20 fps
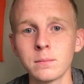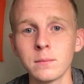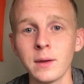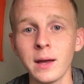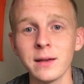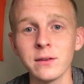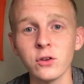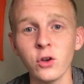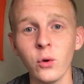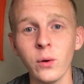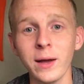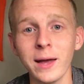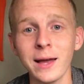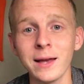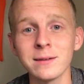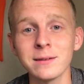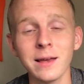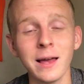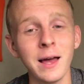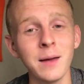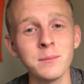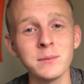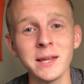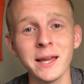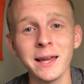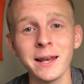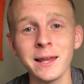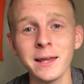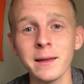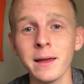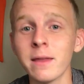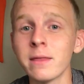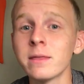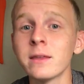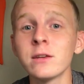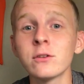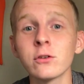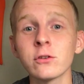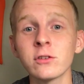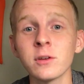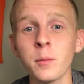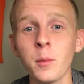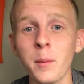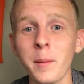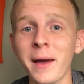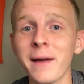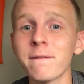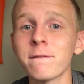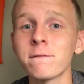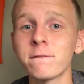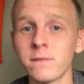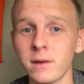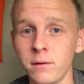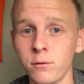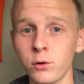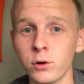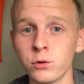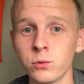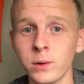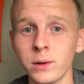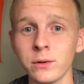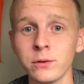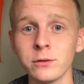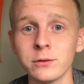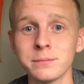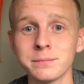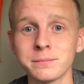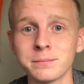How's it going, guys? I'm Danny, and these are some of my favorite drills.